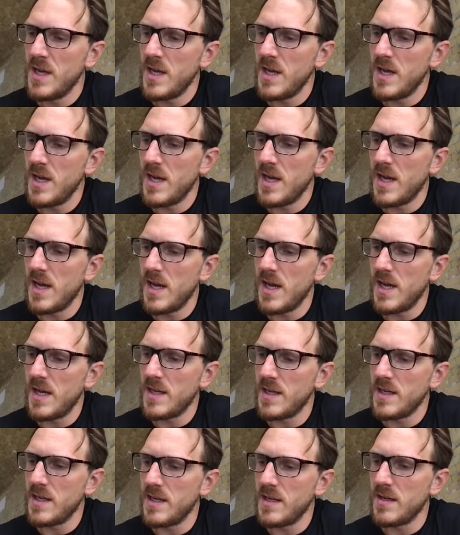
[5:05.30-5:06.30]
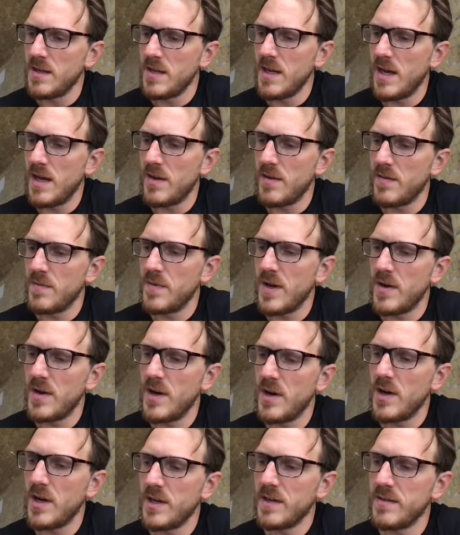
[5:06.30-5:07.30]
And yeah, down
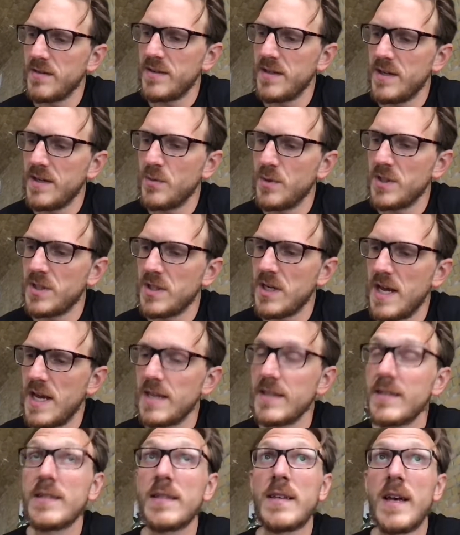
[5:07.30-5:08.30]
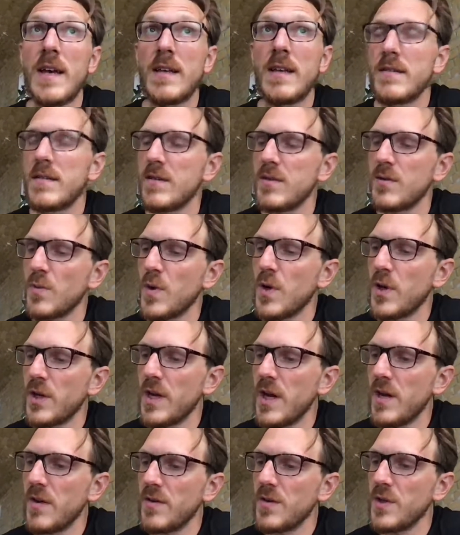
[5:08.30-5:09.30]
here I can see which class has this
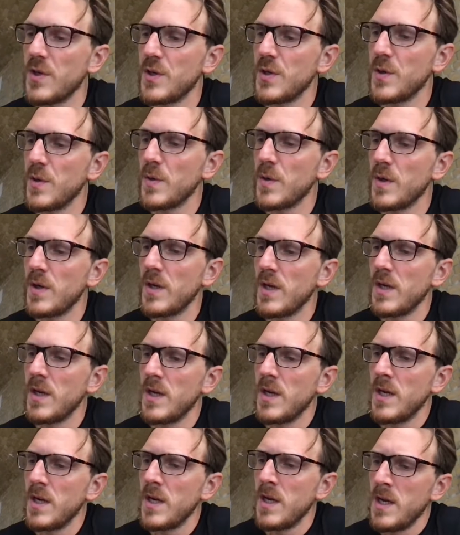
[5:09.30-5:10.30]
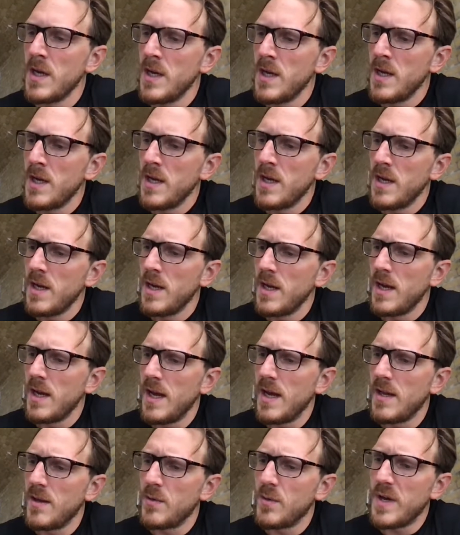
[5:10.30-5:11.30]
workout too.
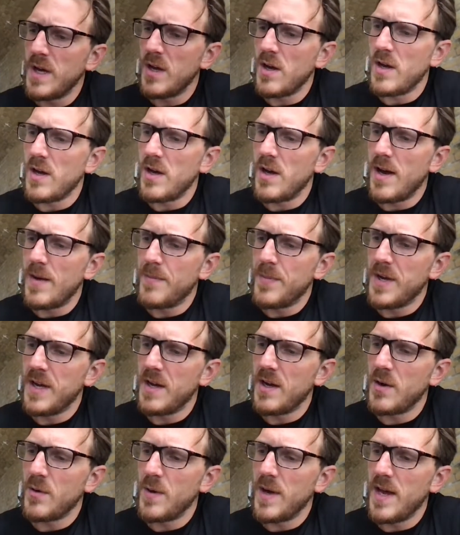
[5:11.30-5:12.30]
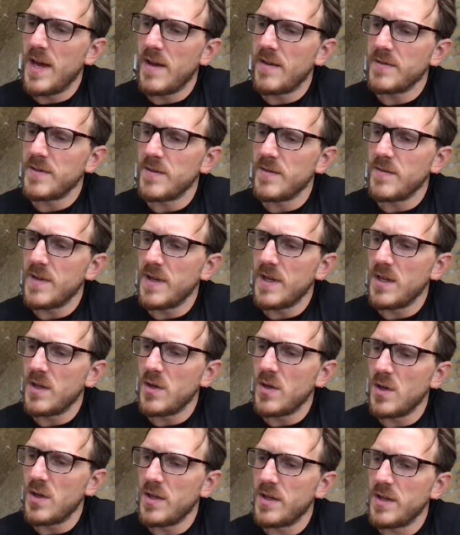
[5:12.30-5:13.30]
And up here we have something
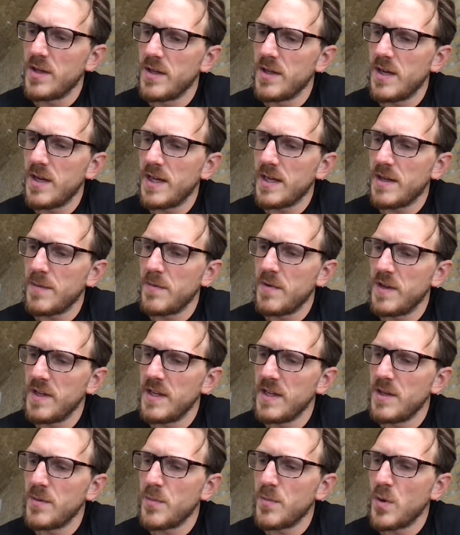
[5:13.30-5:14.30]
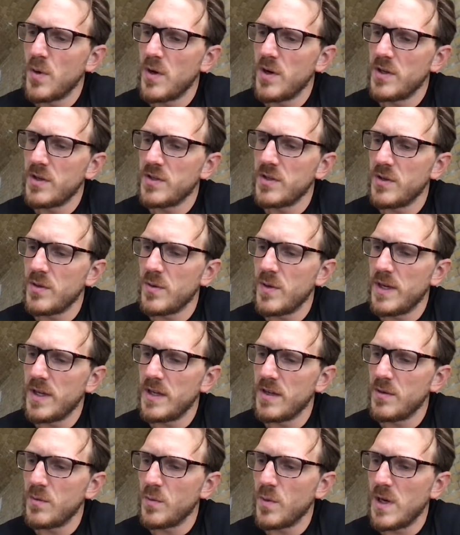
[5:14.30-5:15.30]
called like a leaderboard, so I
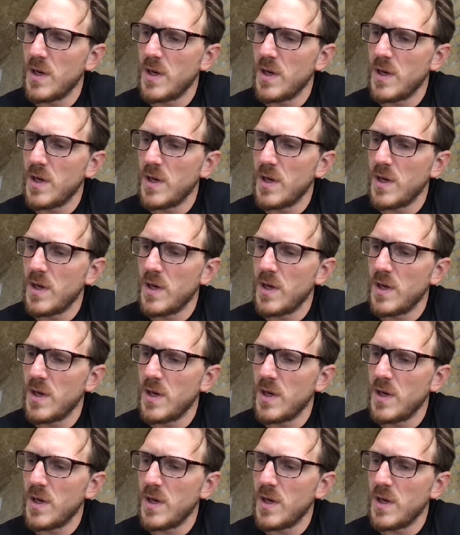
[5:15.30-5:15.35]
can